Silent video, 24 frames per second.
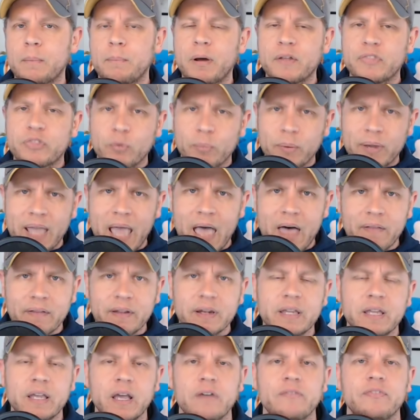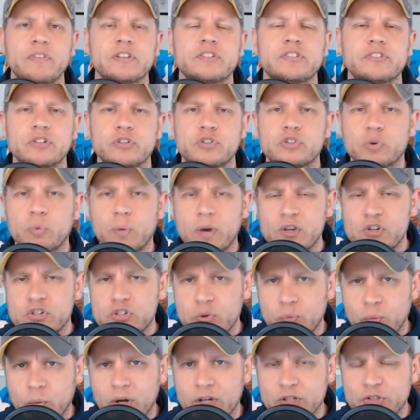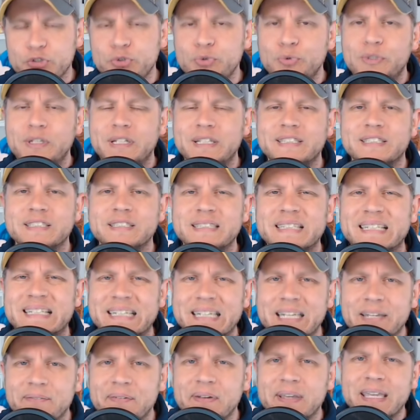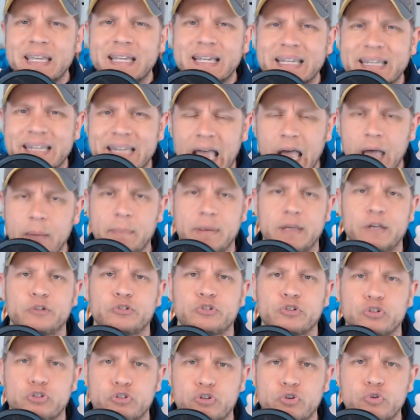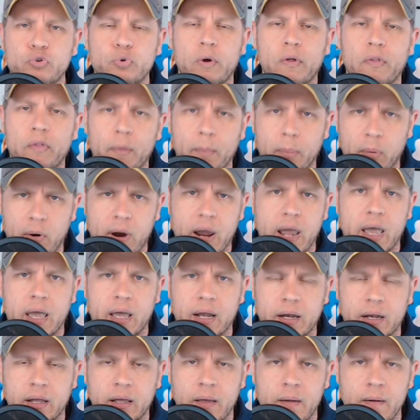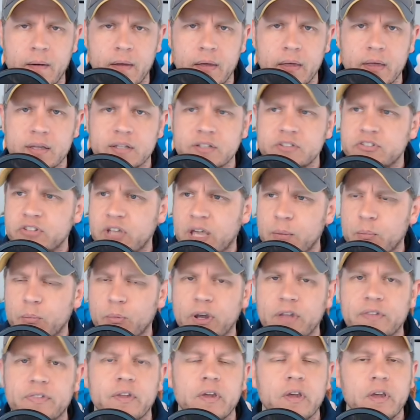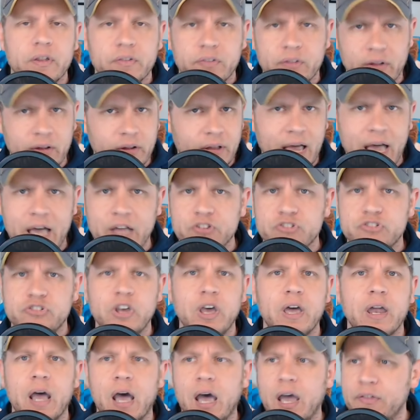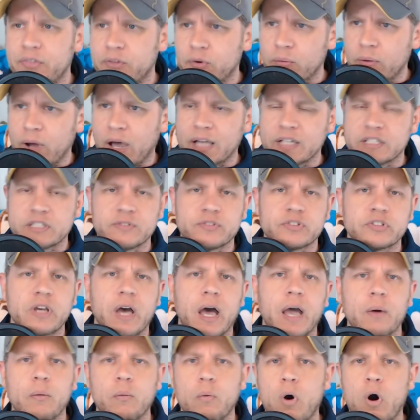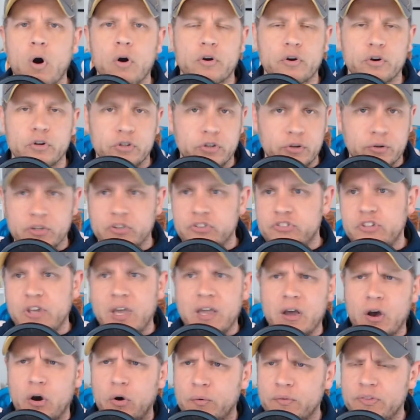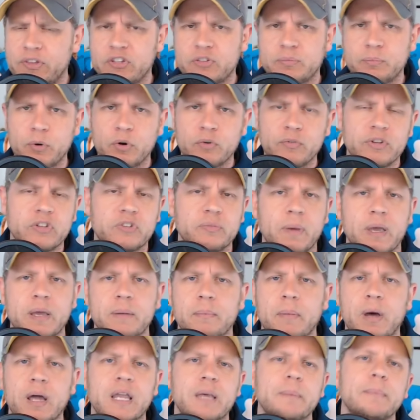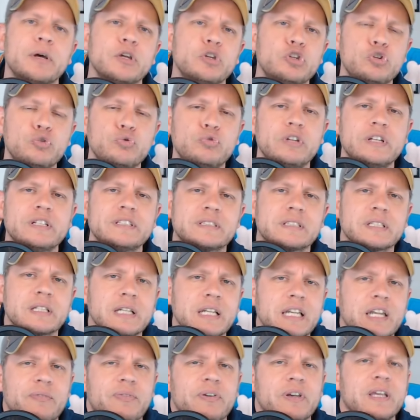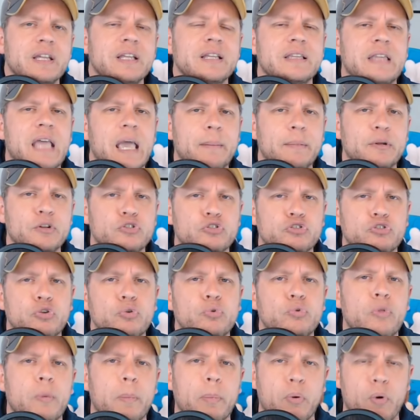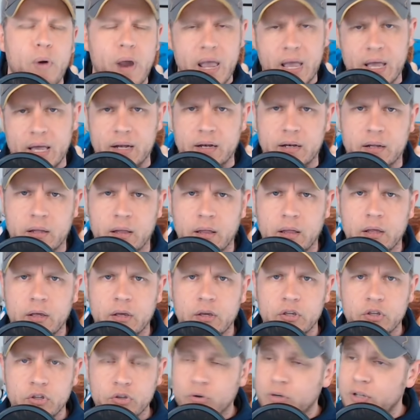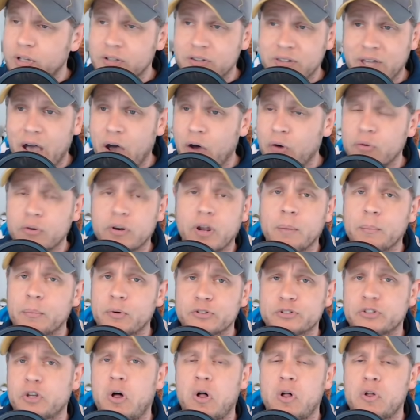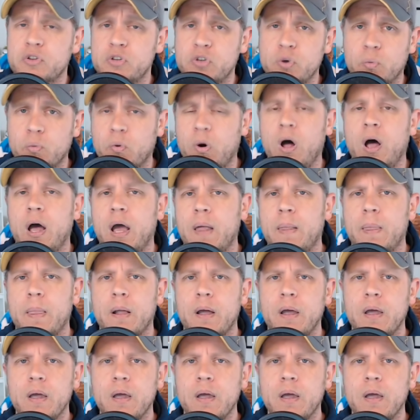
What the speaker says: but the reality of the situation was you did significant damage to the brand. Same with The Last Jedi, The Rise of Skywalker. You can say, oh, these movies made money, but you did significant damage to the brand. You can tout numbers all you want,